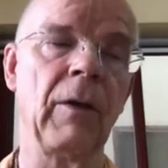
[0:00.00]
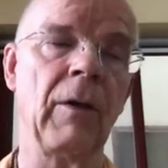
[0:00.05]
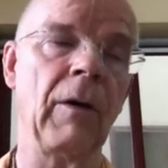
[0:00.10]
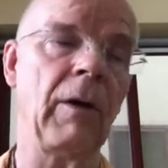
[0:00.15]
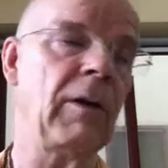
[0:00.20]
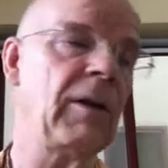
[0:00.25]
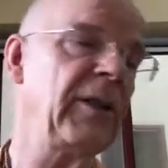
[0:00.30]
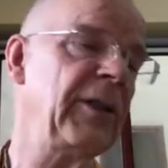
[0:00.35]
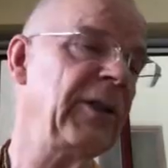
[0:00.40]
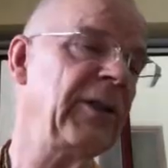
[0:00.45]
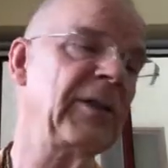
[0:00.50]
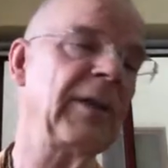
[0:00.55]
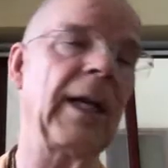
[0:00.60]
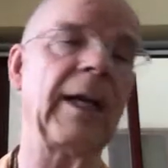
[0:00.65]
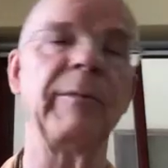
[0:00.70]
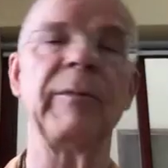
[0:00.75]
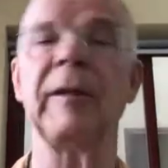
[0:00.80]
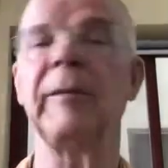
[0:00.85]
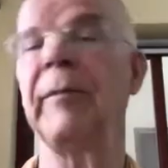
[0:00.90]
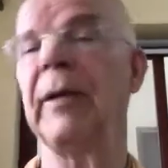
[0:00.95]
Or a
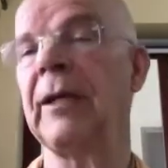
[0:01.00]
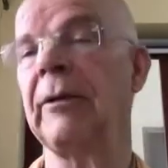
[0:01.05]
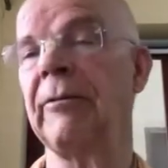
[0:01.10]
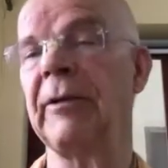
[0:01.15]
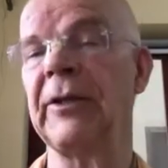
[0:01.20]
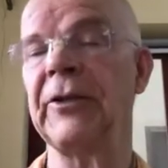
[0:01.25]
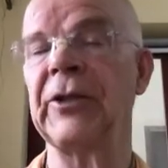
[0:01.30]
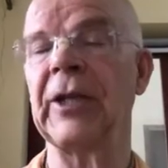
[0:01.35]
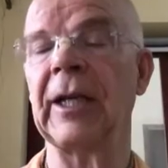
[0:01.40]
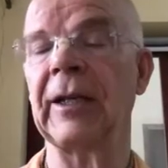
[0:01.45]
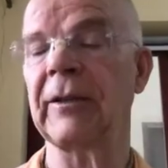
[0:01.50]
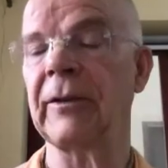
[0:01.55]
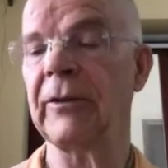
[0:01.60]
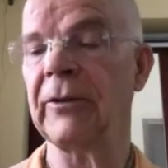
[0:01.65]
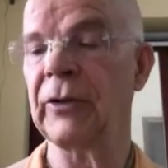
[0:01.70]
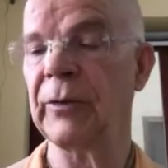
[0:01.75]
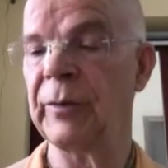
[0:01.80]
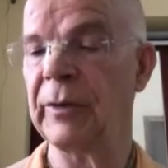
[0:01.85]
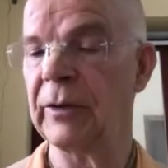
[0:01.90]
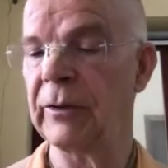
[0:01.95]
disciple may reject the
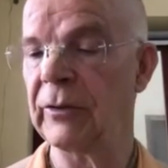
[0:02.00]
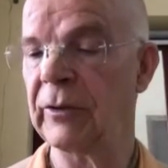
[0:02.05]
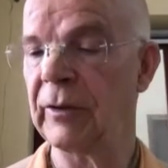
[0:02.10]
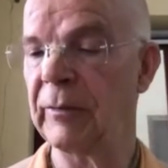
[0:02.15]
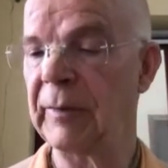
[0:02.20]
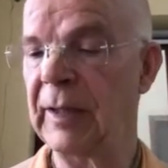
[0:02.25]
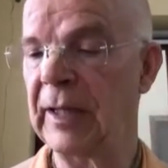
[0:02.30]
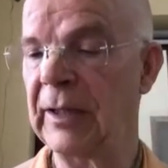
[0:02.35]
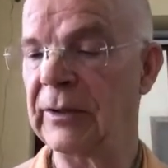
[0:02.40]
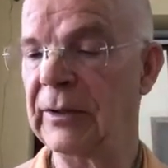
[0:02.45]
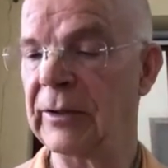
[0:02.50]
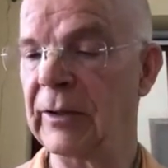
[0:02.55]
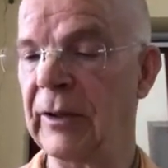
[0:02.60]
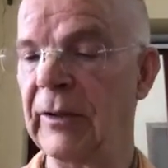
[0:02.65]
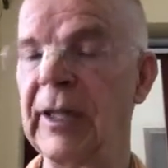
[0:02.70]
spiritual master.